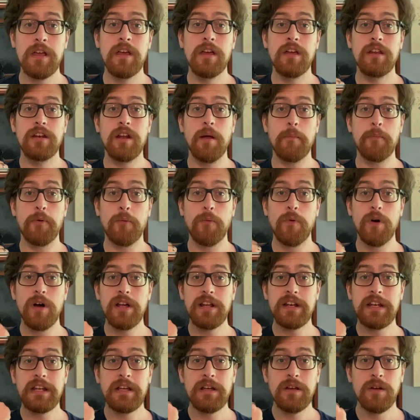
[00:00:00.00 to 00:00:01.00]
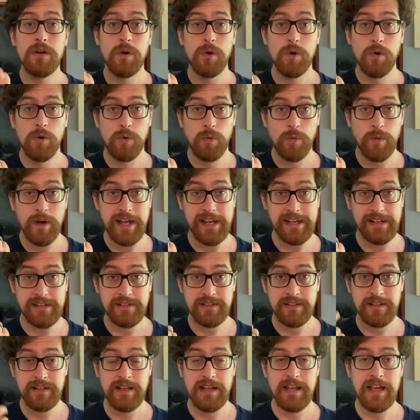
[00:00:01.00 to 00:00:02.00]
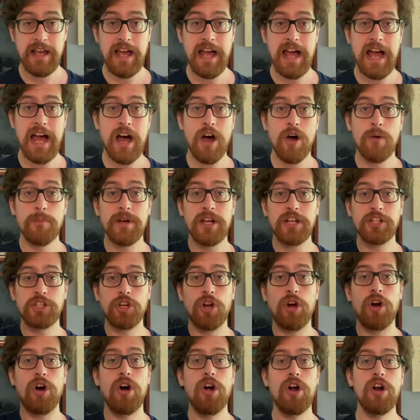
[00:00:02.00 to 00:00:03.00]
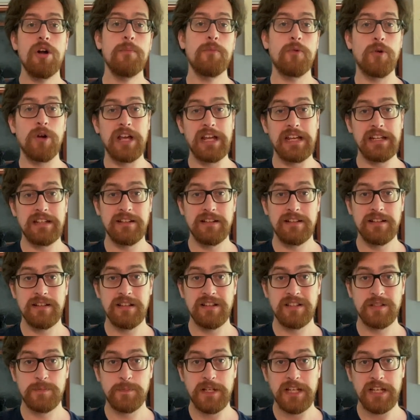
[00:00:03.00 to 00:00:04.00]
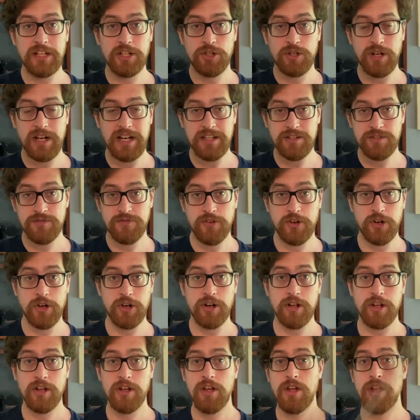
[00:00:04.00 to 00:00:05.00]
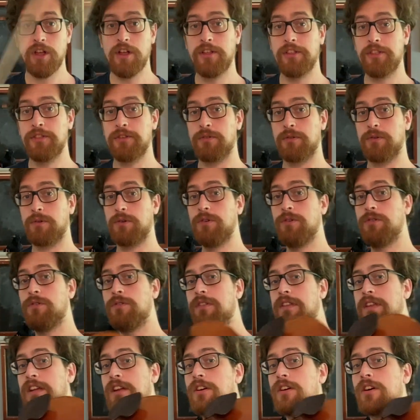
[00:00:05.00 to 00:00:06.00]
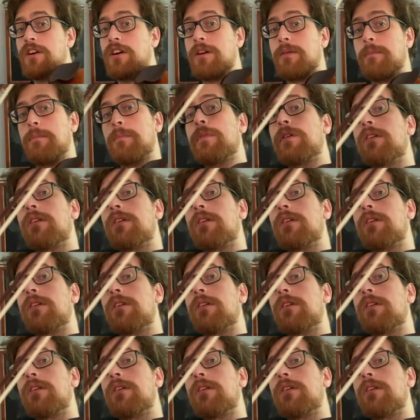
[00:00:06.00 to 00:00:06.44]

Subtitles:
Number 1, weight. How much arm weight is being transferred through the arm,